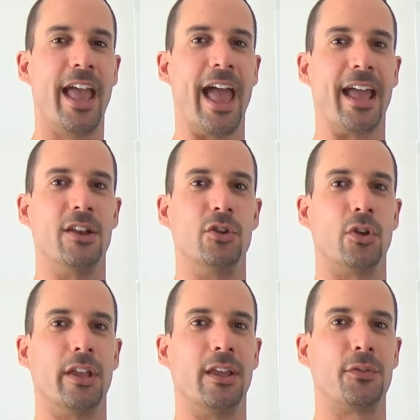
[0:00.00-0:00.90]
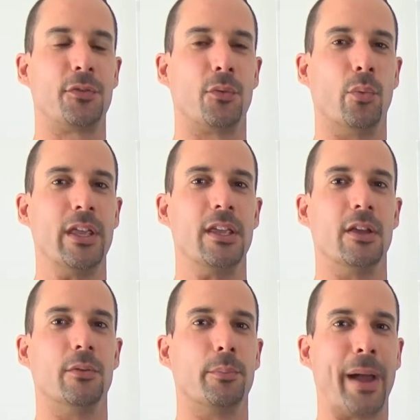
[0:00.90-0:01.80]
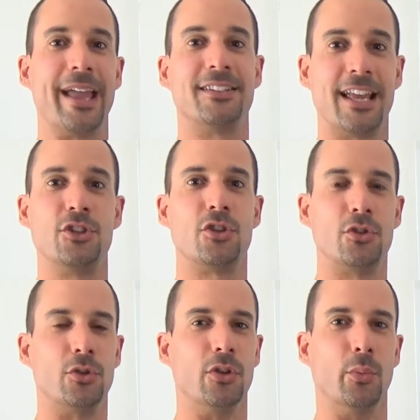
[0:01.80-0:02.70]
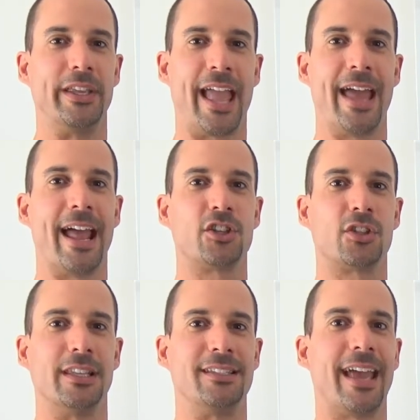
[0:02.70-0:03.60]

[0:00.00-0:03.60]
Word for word: And if we pay attention to them, we can actually